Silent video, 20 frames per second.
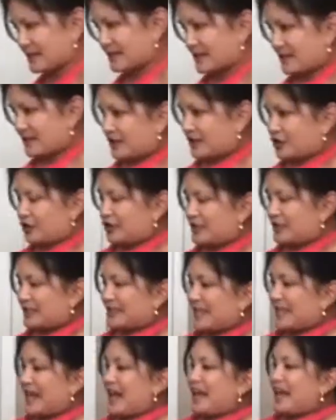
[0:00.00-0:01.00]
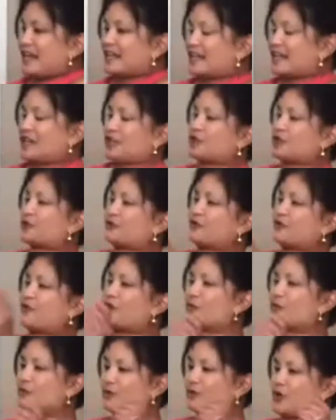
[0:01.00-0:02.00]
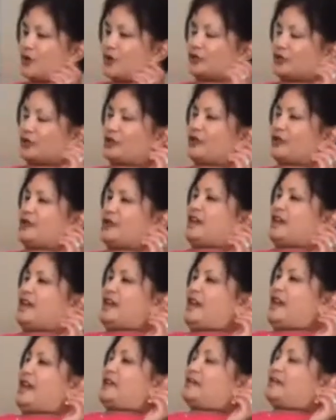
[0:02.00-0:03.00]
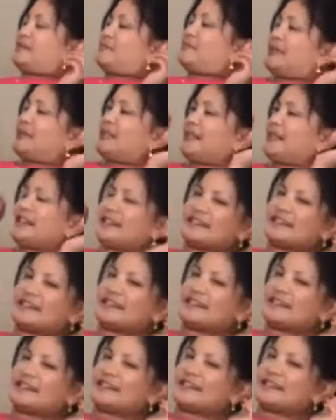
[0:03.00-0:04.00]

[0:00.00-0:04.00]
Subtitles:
You're going to take your foam roller and place it